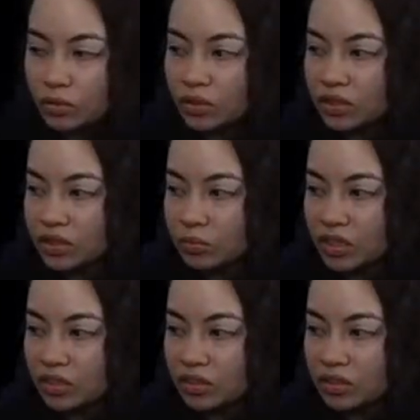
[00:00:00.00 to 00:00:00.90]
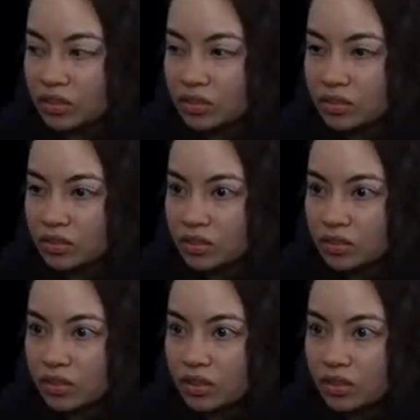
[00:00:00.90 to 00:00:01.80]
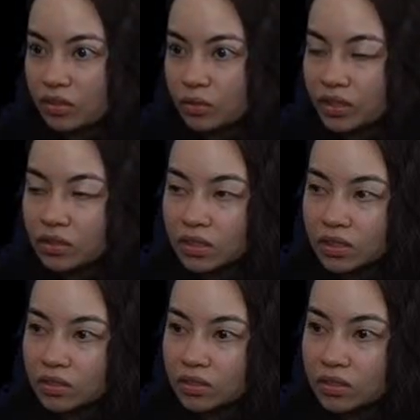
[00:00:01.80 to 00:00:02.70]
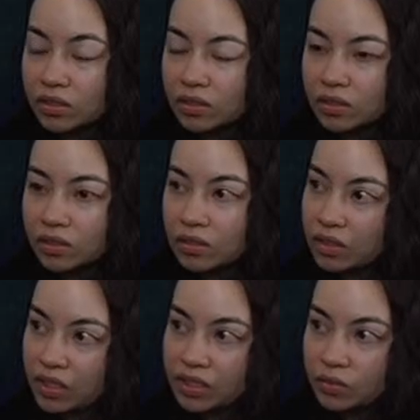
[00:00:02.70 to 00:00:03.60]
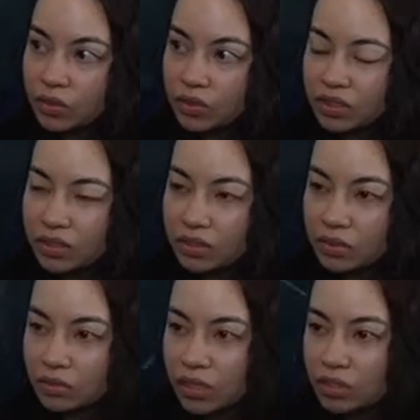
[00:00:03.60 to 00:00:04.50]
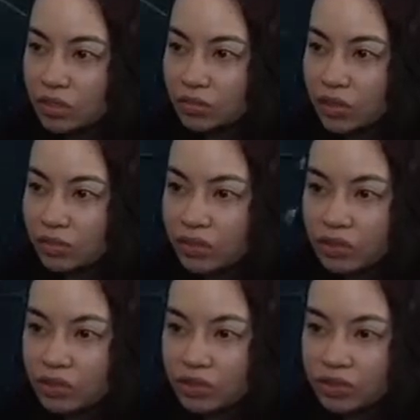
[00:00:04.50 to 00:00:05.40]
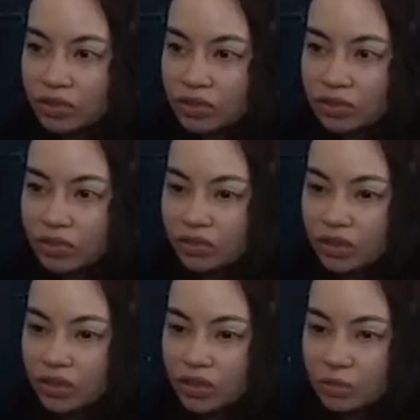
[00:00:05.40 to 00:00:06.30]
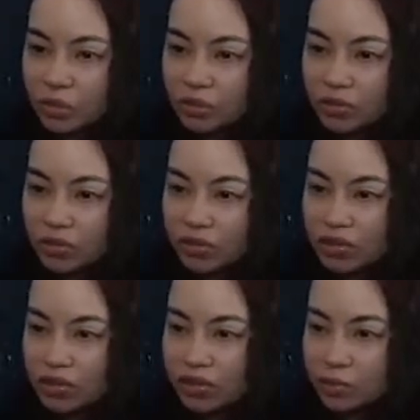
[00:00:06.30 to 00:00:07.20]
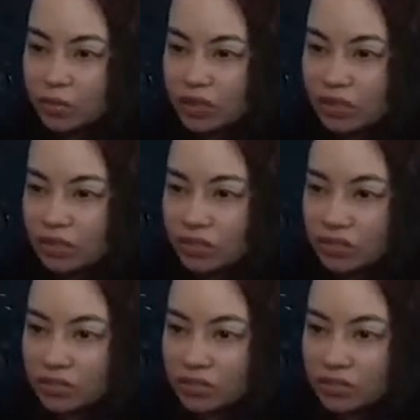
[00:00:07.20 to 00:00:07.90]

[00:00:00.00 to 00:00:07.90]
Boron's demise. How are we looking in the next one? It's the whole Roderick Vault look. Go ahead and pull these into me. There